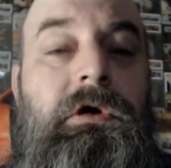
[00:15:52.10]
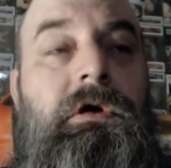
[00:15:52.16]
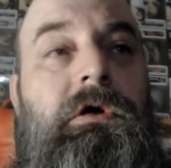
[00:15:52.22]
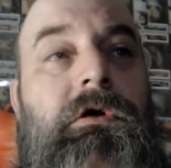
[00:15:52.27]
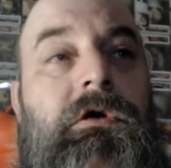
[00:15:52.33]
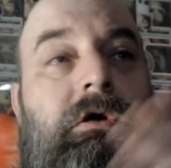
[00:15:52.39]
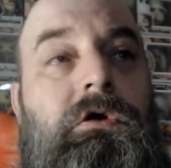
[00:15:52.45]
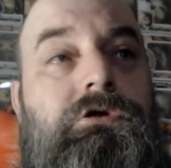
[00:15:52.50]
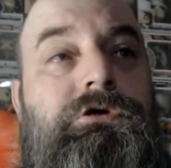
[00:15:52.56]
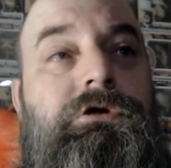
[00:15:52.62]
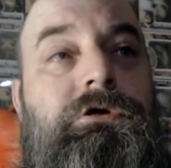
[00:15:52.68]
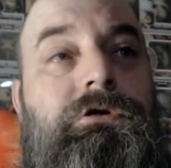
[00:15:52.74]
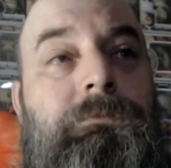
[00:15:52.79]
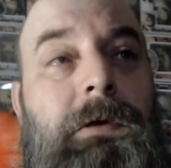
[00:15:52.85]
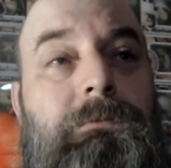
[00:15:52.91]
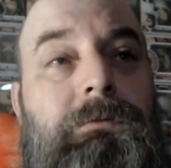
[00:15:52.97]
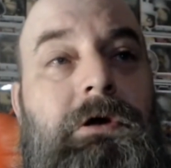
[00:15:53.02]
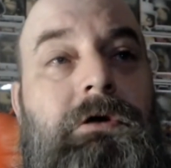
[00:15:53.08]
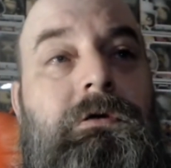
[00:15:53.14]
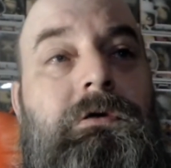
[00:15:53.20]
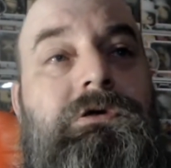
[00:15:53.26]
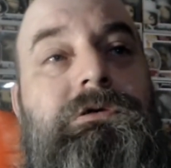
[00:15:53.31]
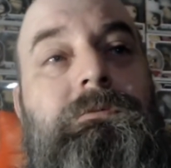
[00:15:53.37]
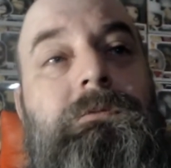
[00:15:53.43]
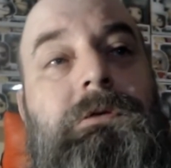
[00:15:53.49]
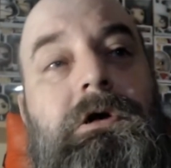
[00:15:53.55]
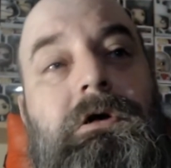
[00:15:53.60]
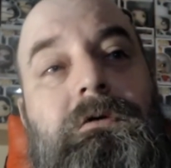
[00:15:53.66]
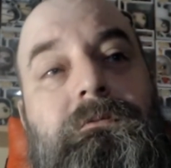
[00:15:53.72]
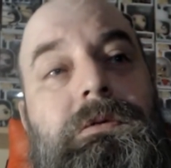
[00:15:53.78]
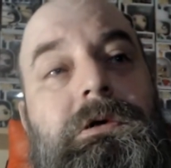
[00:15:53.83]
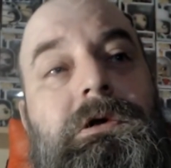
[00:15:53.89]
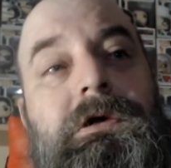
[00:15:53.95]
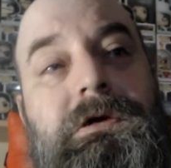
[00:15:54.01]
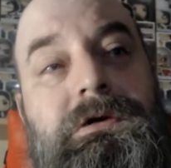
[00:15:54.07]
go show my brother some love,
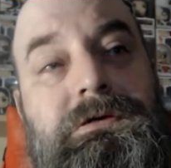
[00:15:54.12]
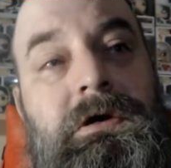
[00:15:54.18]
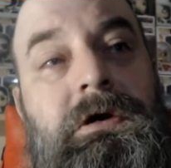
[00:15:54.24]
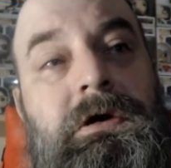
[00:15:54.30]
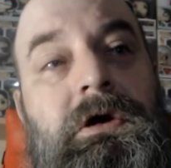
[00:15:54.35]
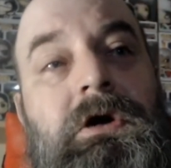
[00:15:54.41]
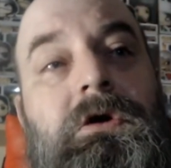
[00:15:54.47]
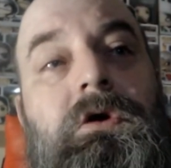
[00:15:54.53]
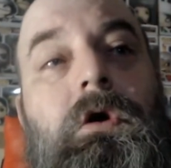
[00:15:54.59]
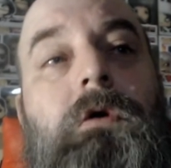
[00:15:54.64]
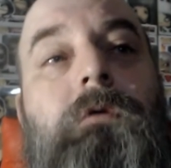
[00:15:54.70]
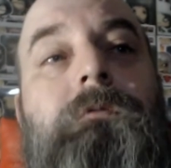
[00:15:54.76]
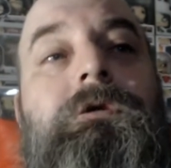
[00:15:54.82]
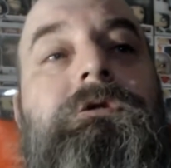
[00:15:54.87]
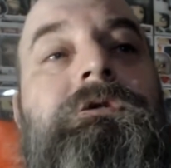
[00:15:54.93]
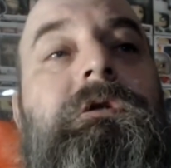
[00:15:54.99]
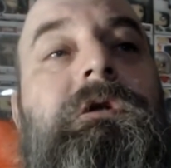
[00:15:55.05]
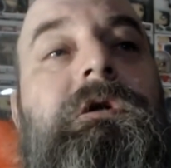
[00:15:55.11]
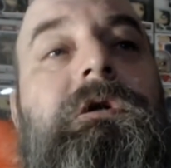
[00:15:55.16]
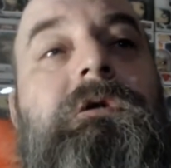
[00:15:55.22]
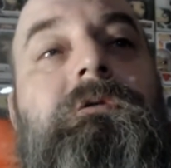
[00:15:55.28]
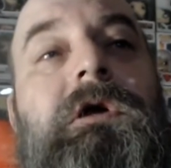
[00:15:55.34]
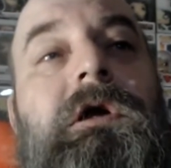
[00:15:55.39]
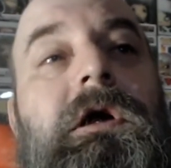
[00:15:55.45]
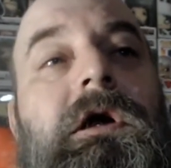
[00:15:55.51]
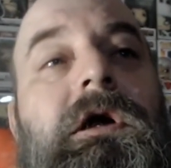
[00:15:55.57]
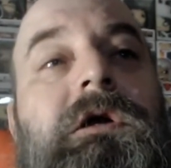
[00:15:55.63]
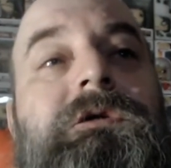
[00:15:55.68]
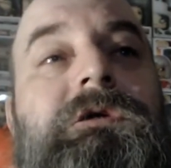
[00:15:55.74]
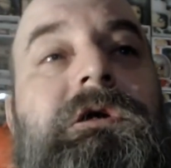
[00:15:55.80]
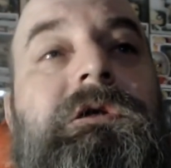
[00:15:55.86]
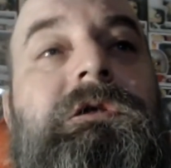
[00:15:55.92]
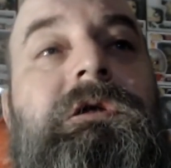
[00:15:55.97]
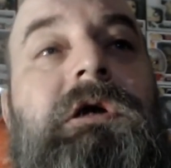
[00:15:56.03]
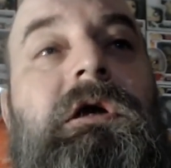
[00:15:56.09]
please. Go over to Nick Reacts, hit
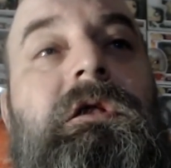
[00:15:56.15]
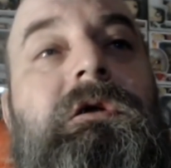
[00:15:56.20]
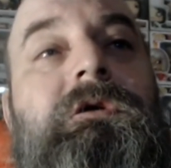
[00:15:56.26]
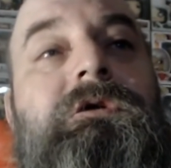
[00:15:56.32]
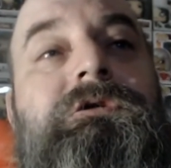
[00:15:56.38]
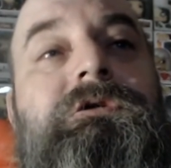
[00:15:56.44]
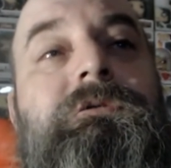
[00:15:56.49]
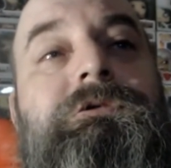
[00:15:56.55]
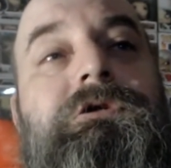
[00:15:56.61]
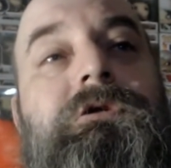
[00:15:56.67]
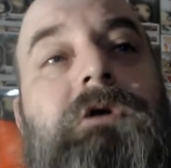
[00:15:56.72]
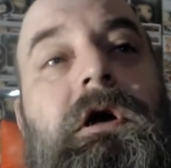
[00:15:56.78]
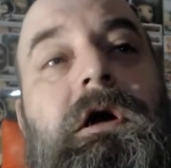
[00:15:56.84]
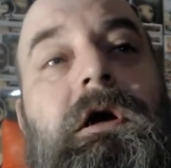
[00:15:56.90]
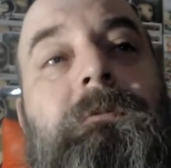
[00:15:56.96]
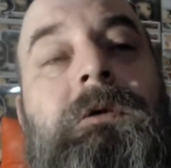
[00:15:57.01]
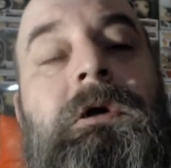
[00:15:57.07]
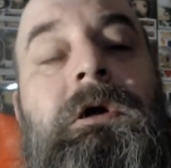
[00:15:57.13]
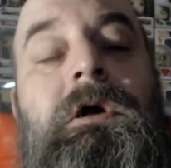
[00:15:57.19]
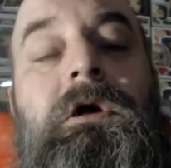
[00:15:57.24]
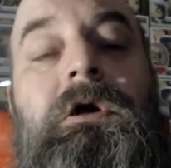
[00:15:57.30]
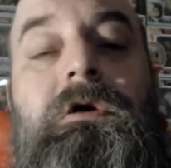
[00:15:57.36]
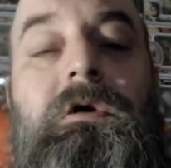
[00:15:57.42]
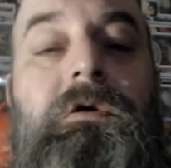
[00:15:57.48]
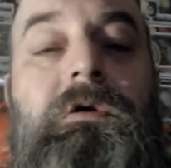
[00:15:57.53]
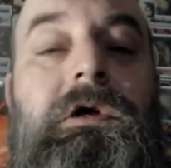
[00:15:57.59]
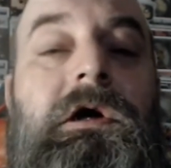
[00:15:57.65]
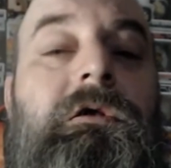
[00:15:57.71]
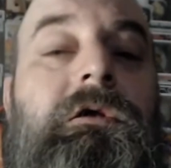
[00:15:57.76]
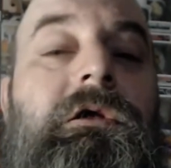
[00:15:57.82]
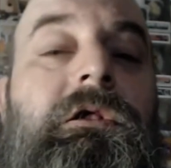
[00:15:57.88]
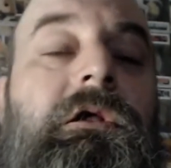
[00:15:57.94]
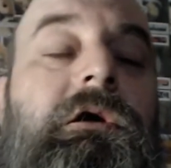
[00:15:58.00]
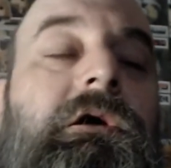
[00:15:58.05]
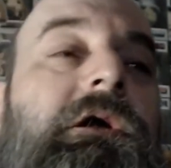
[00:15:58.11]
that subscribe, go down and
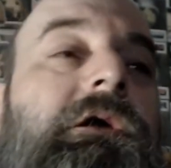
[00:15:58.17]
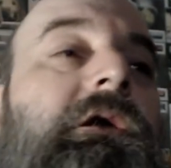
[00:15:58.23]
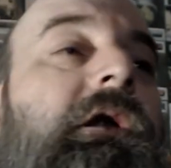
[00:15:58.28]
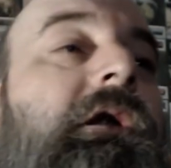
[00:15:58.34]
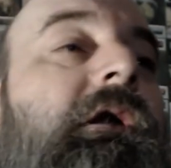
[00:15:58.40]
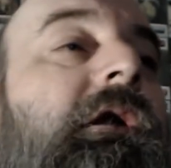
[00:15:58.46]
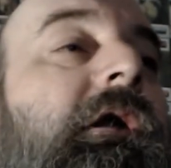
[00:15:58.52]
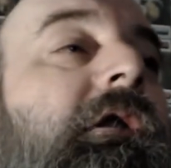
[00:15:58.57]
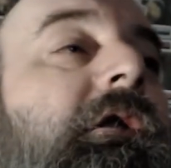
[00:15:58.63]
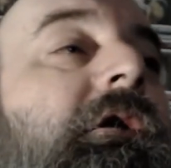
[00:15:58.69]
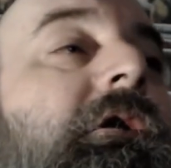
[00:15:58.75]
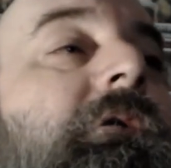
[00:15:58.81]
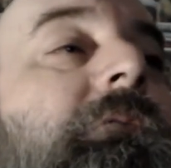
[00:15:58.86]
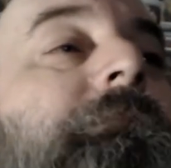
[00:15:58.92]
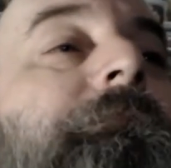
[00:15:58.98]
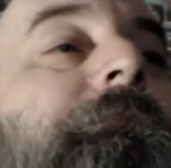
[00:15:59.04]
like, and